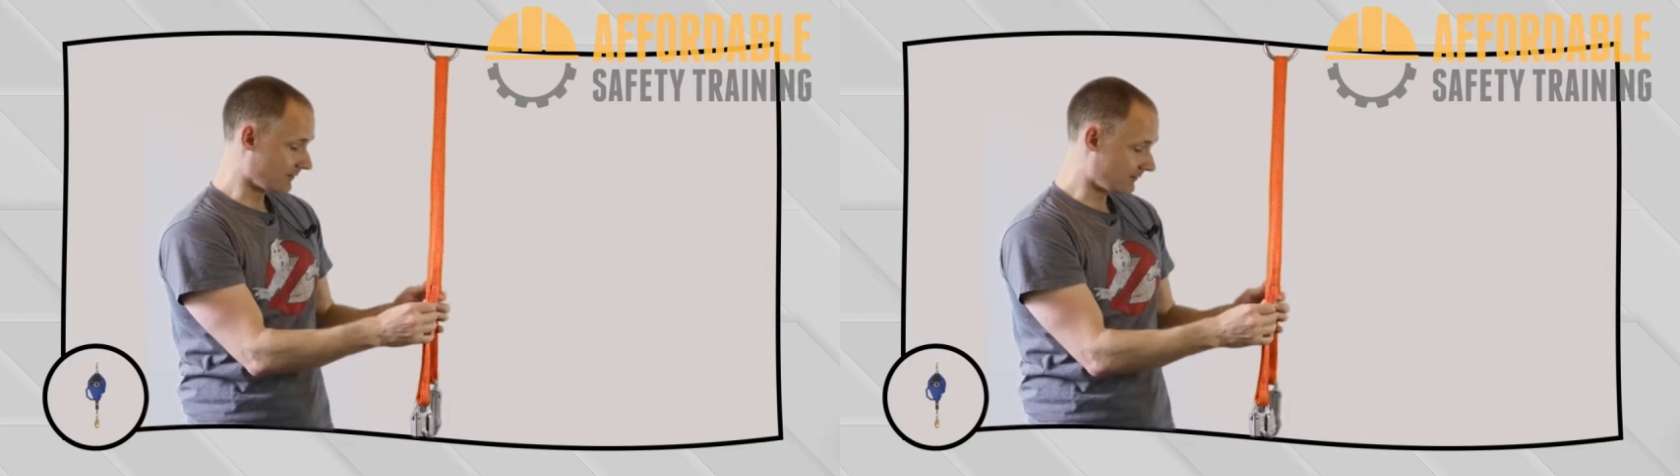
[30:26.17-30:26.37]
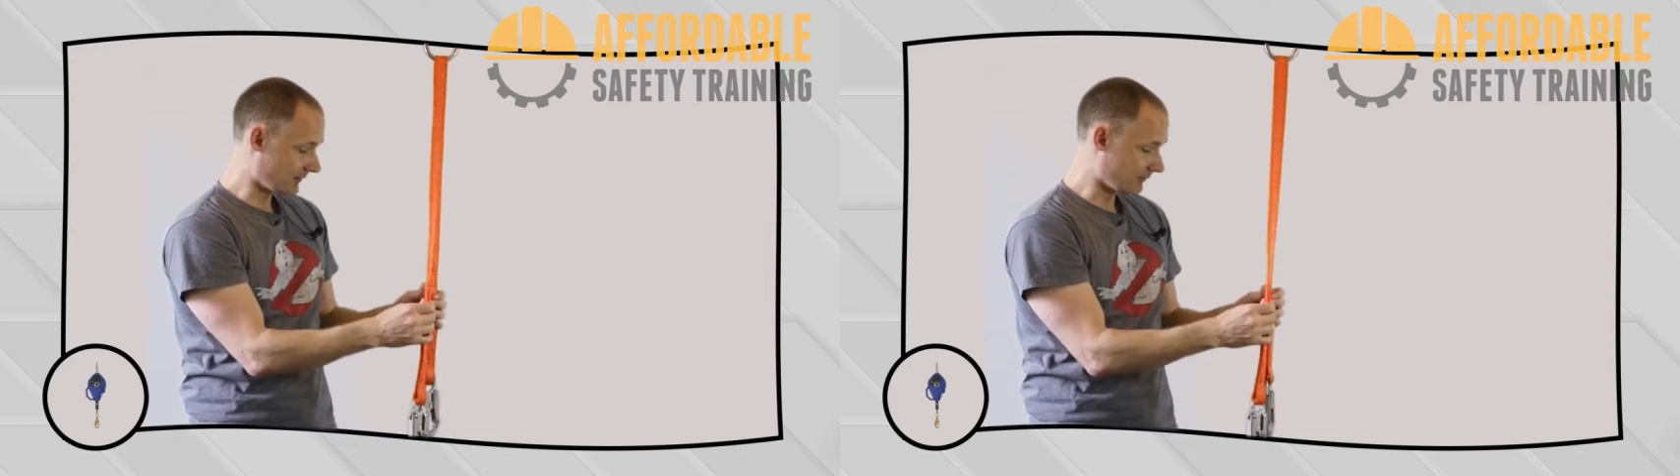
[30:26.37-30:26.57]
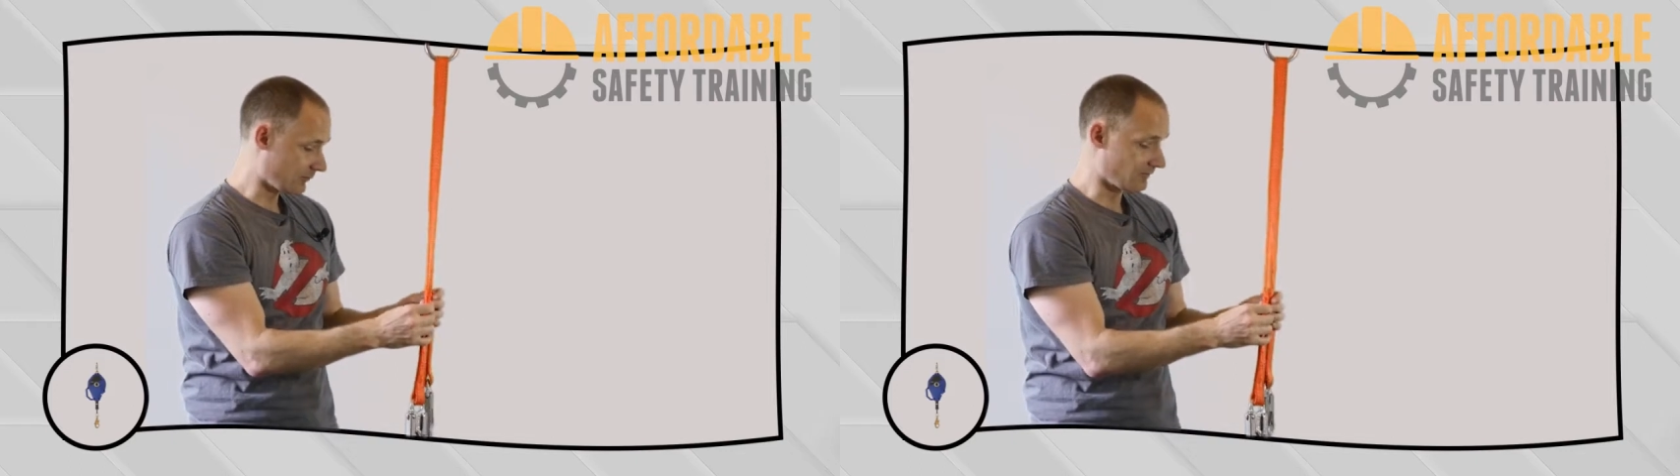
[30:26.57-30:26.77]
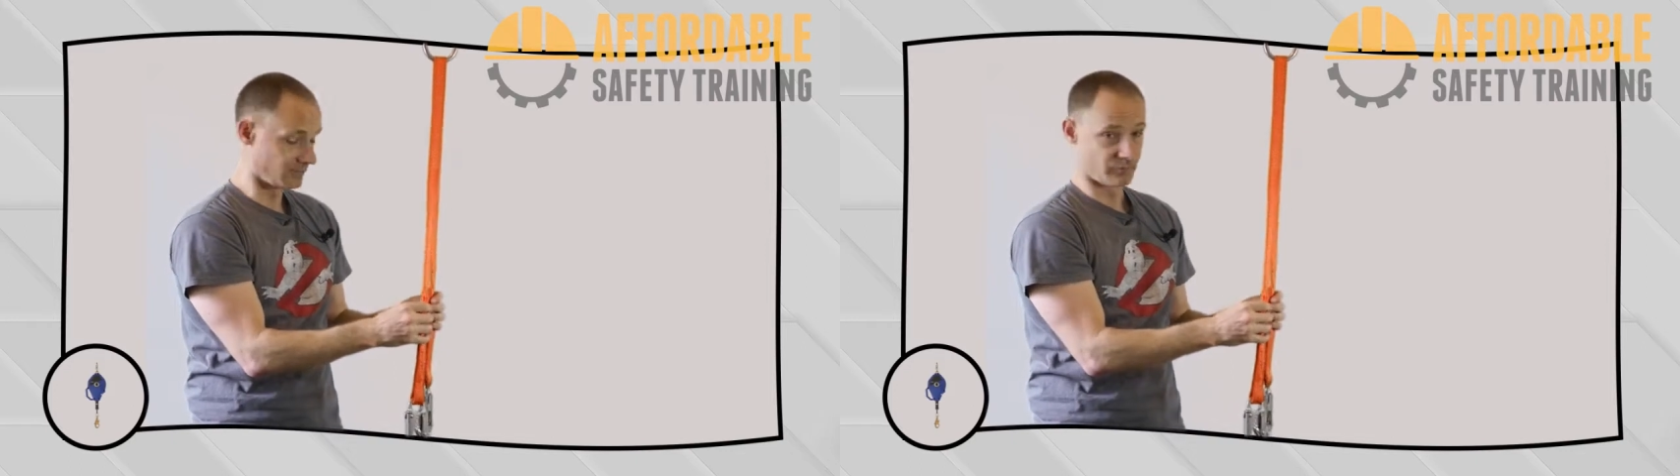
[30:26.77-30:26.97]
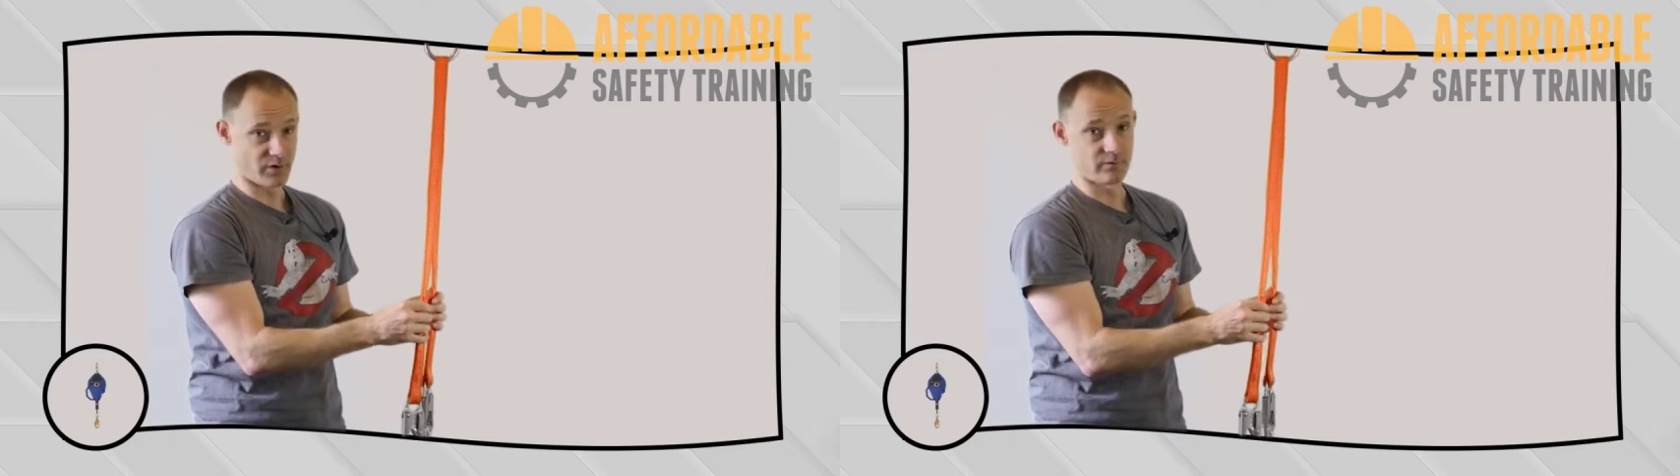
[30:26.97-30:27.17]
this tells me
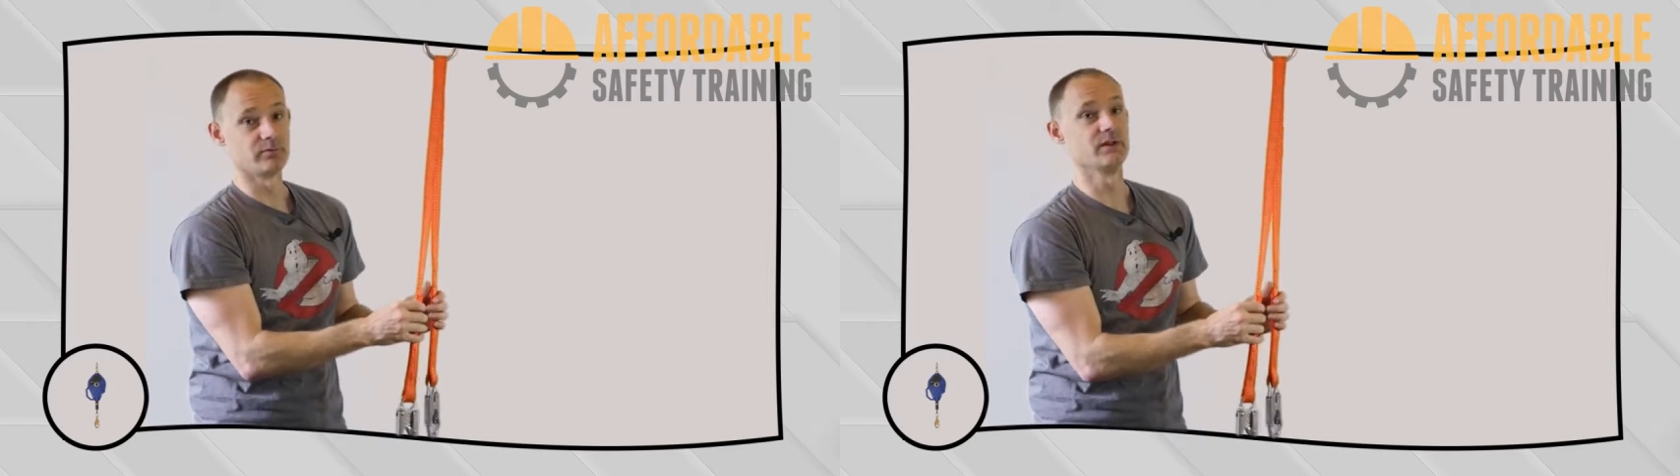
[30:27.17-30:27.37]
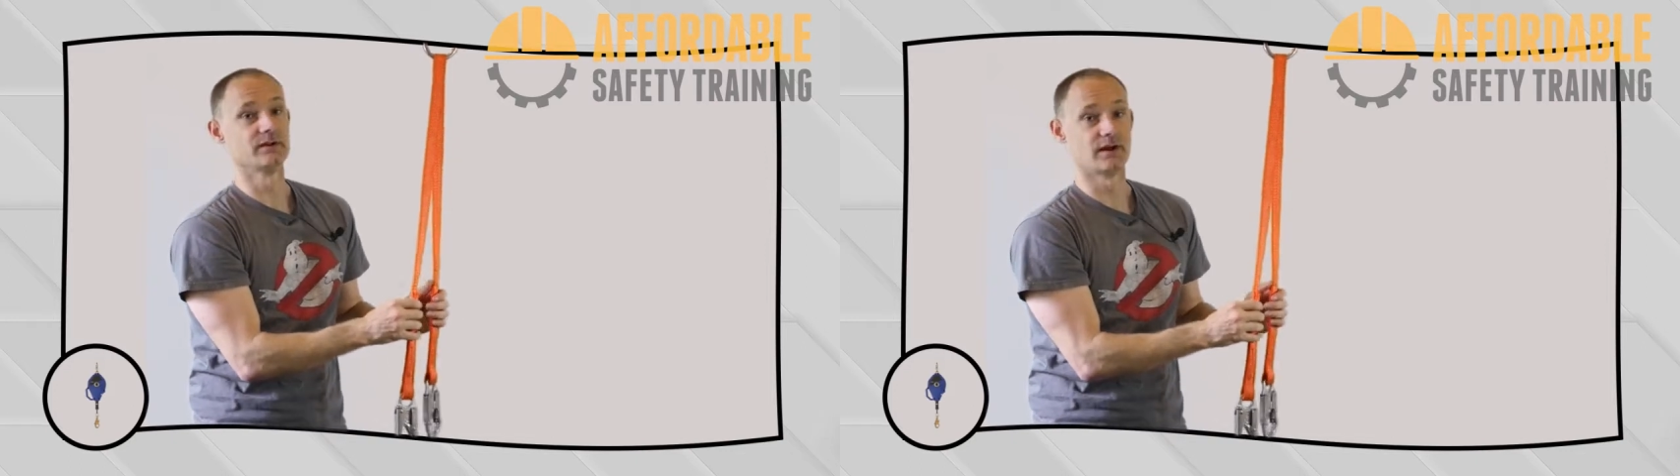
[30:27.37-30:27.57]
this is probably